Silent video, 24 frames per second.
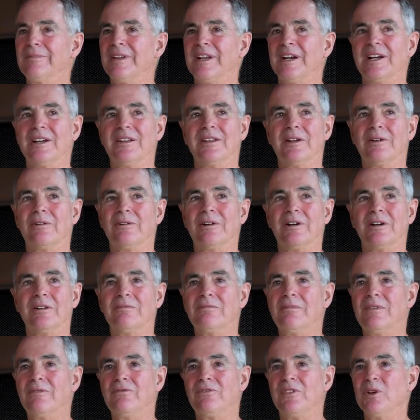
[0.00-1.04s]
you know, there were
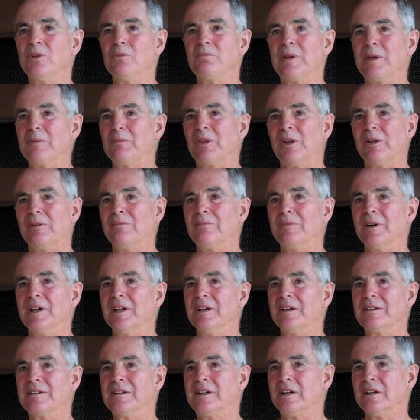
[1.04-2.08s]
a few people,
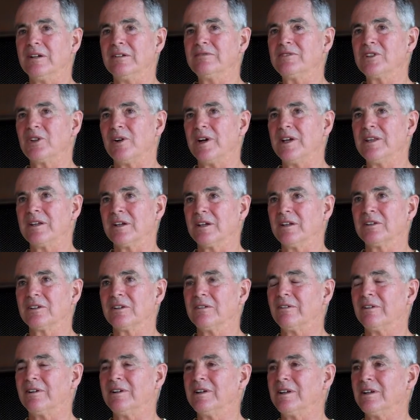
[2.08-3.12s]
but you know, so I think it's
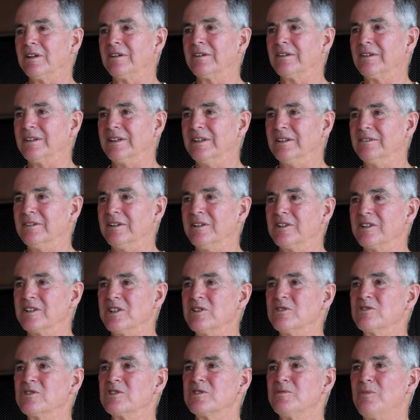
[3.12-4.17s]
great. You know,
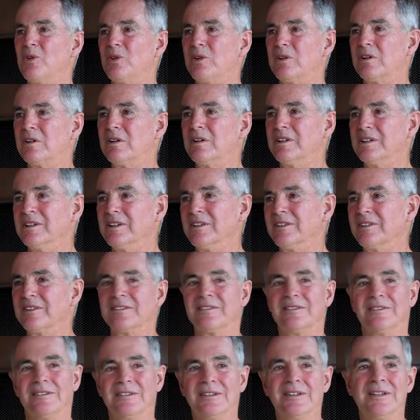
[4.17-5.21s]
it's used more. It's,